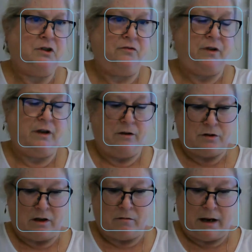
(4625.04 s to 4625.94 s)
Fingers
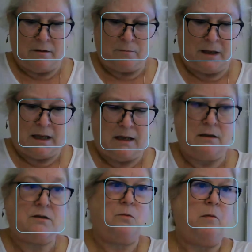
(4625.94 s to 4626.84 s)
on the right
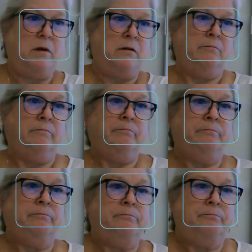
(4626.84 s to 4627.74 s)
keys, woman.
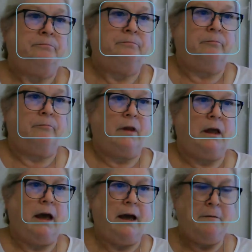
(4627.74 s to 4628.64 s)

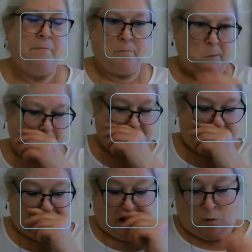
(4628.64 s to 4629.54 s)
Okay.
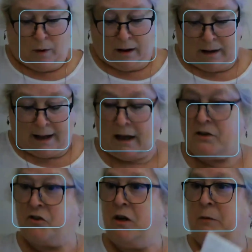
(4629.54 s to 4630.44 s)
Well, I got a
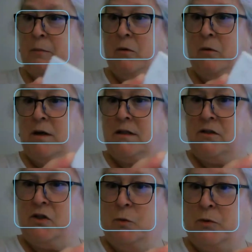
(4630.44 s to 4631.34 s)
streak, but it wasn't
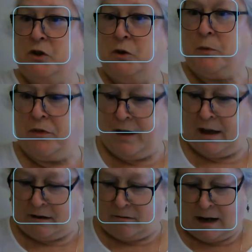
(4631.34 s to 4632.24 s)
super, super
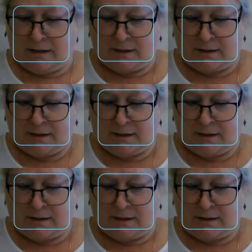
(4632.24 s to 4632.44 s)
thick, right?